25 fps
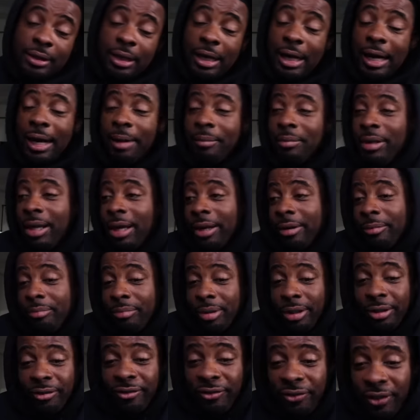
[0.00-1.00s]
I'm not a
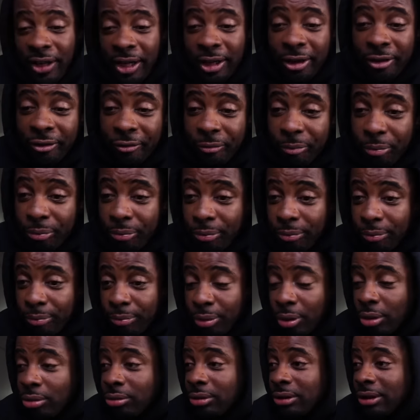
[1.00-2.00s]
big fan of
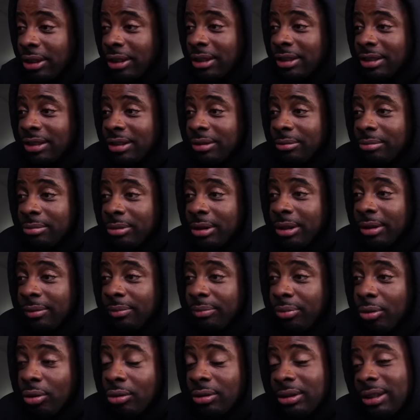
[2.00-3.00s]
protesting, but
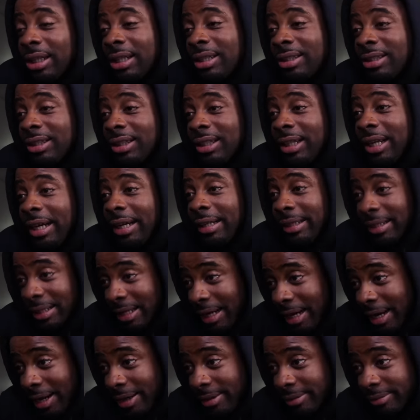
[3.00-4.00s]
protesting like
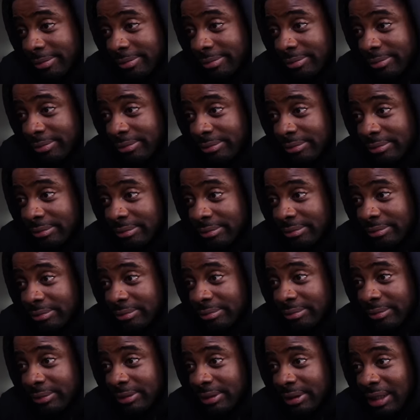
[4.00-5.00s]
that,
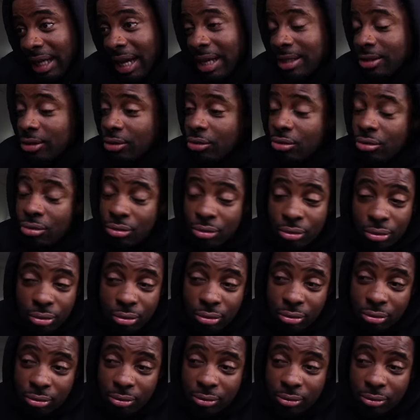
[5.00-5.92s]
that's cool.